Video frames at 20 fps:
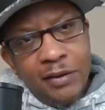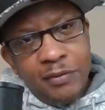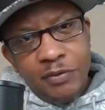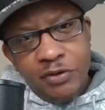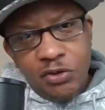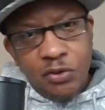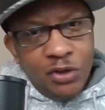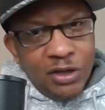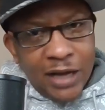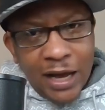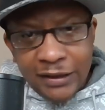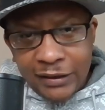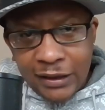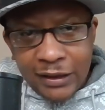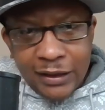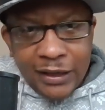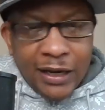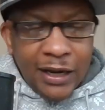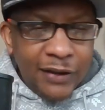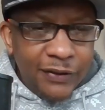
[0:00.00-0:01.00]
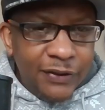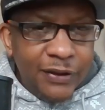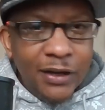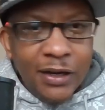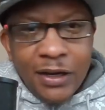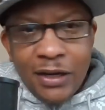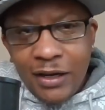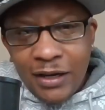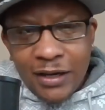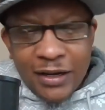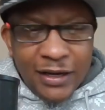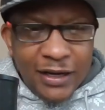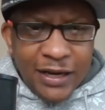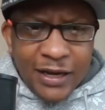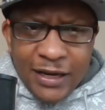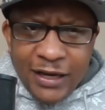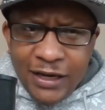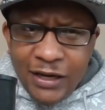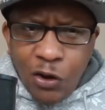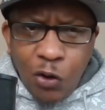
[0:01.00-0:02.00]
So he got the length, and
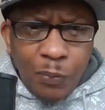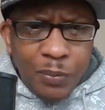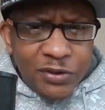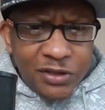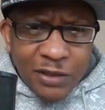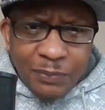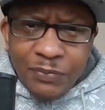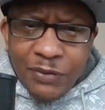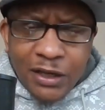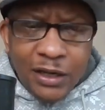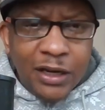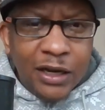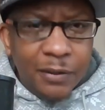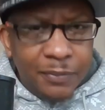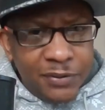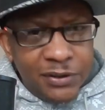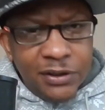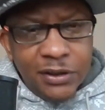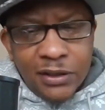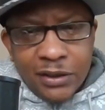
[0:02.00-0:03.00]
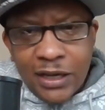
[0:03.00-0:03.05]
he opens up the hips.